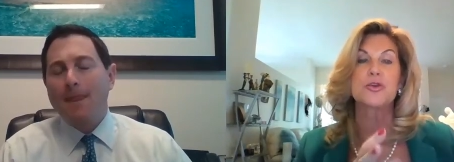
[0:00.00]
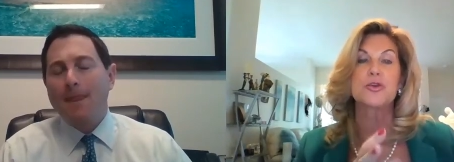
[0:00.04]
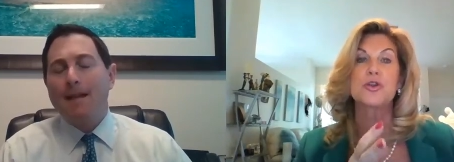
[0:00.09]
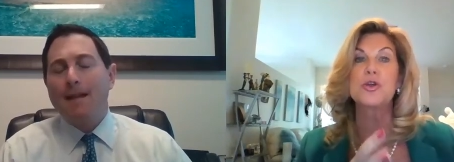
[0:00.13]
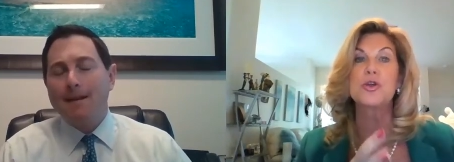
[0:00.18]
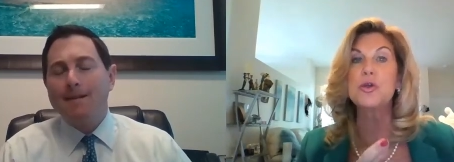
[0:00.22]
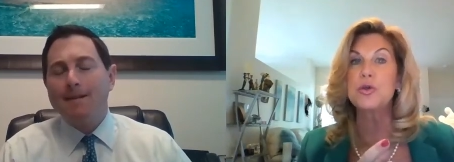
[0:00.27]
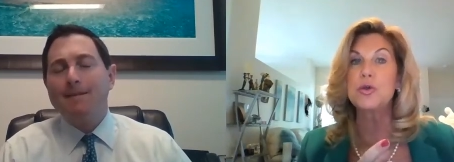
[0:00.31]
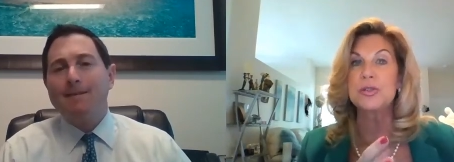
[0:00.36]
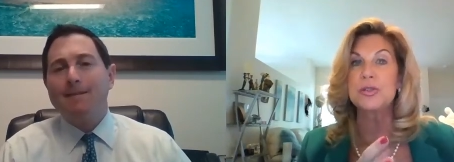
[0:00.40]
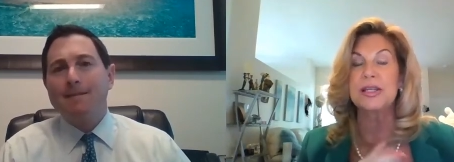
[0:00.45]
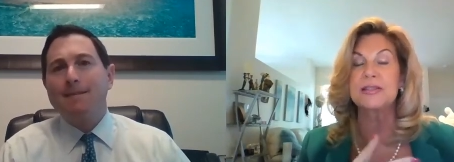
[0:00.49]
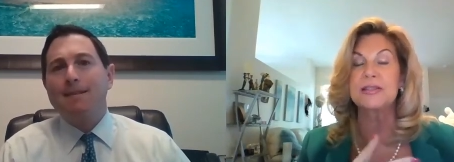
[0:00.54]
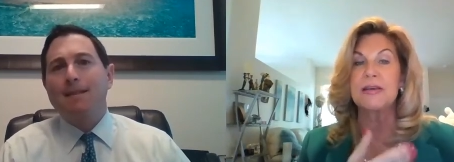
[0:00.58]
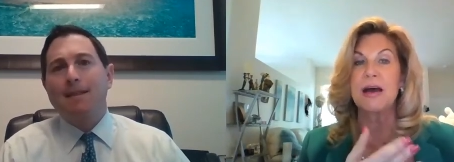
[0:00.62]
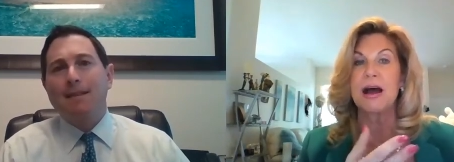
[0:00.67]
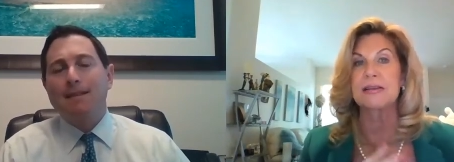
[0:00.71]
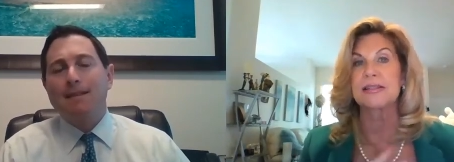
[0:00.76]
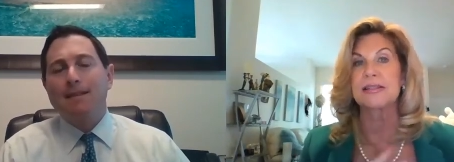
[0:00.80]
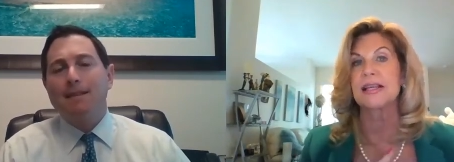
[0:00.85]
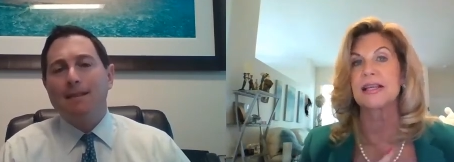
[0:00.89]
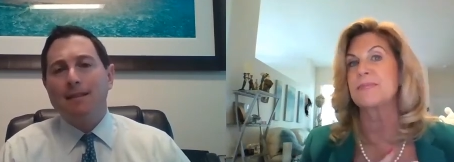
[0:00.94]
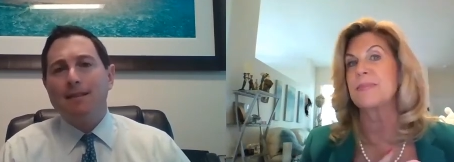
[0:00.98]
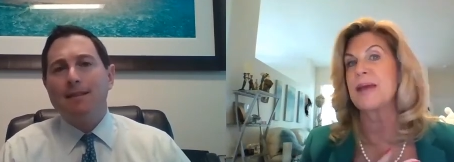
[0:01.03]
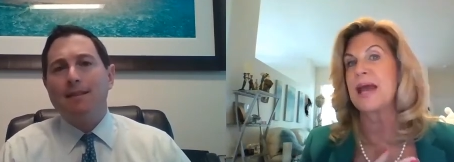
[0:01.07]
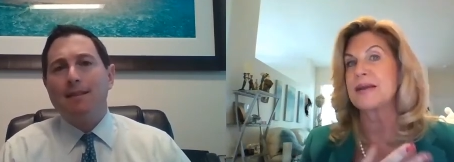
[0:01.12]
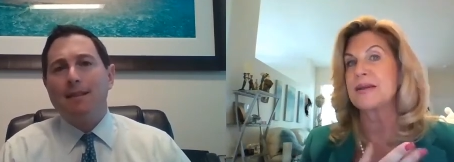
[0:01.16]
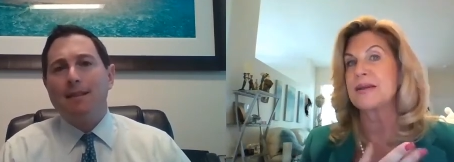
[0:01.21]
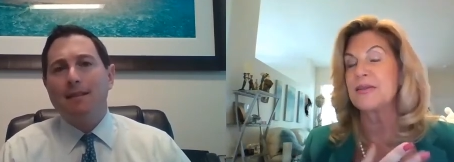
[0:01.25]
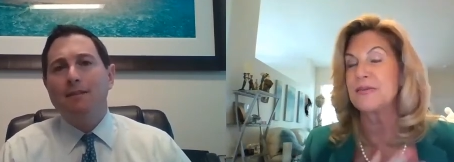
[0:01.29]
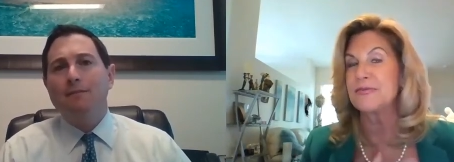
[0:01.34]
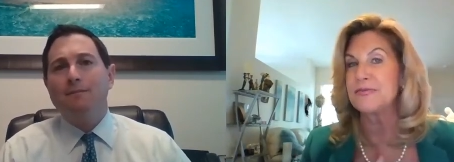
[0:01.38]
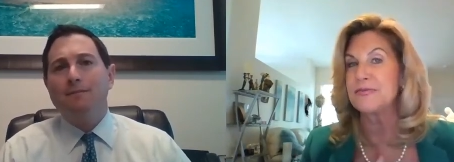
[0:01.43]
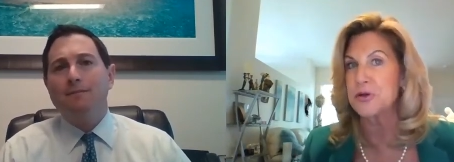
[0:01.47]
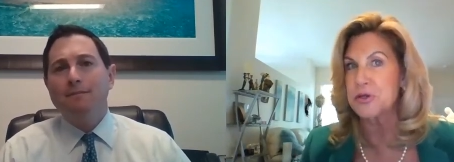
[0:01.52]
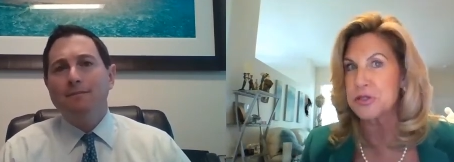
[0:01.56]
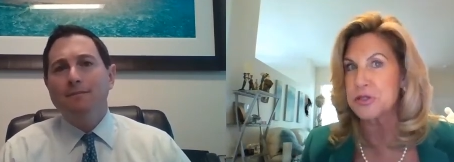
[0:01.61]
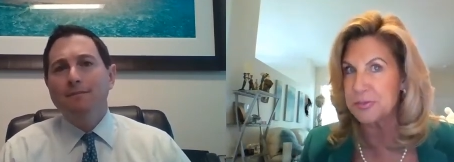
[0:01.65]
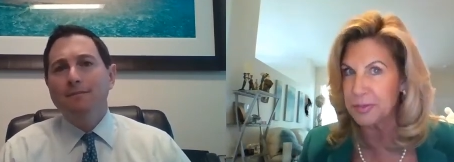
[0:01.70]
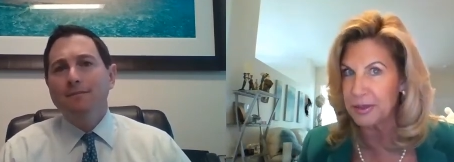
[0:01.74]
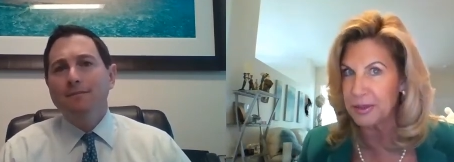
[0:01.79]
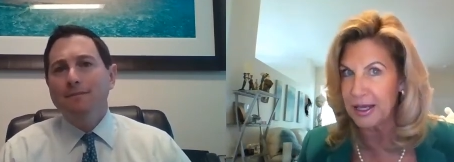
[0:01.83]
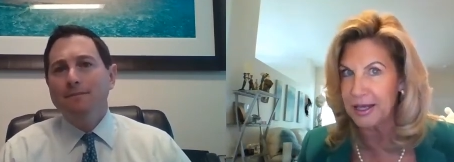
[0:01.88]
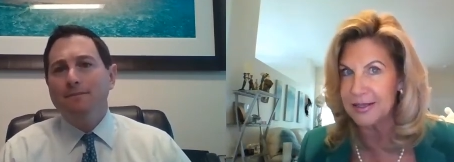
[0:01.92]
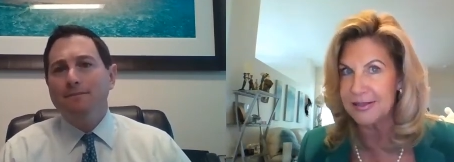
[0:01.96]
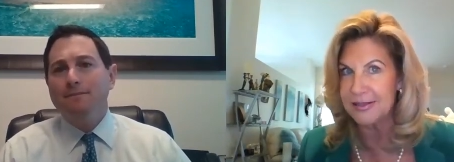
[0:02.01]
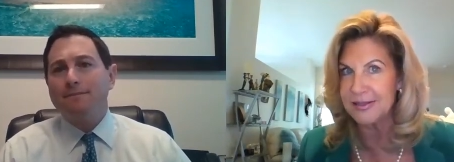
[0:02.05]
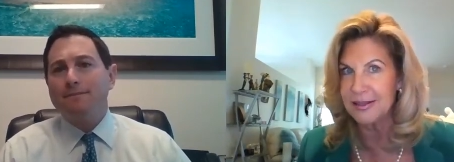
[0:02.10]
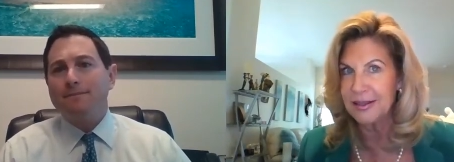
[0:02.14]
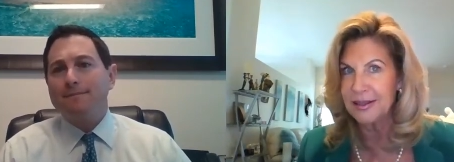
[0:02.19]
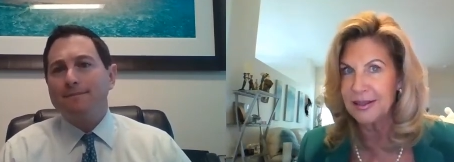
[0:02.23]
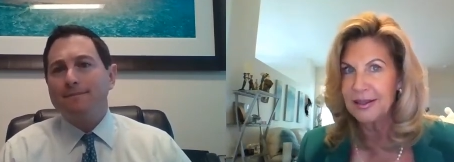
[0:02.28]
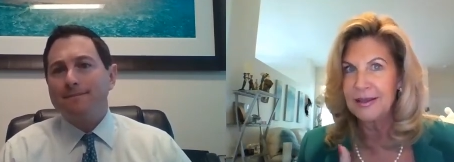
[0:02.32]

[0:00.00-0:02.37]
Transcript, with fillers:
Speaker 1: choose a toxic man in the first place.